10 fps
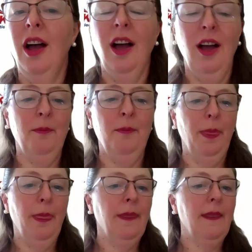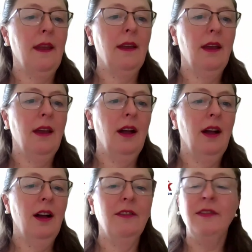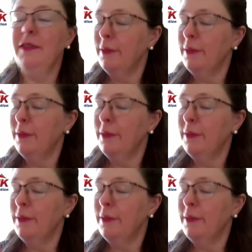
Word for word: um, of a